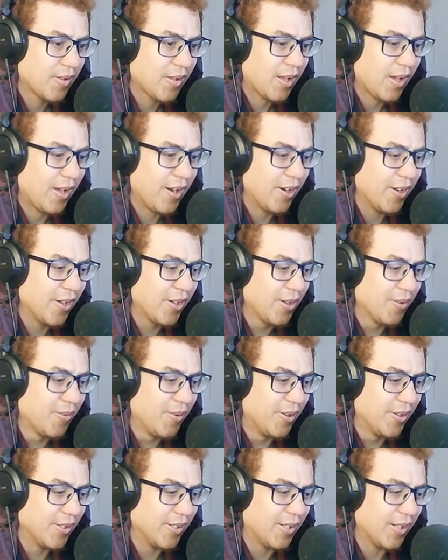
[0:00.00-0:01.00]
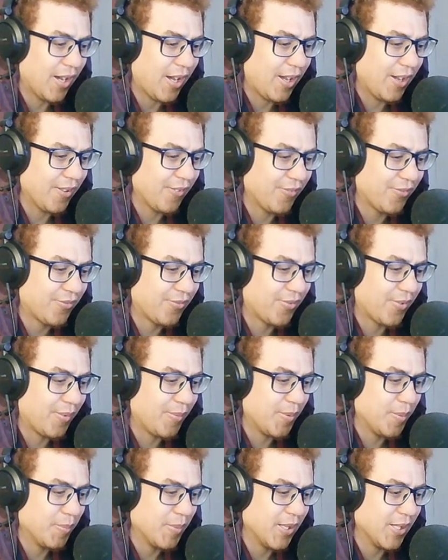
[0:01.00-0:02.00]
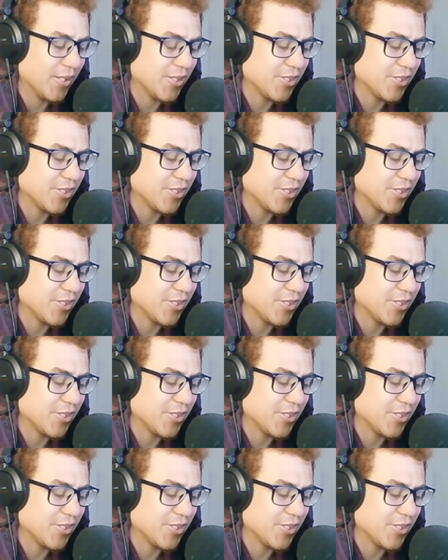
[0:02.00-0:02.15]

I know you won't die from a mere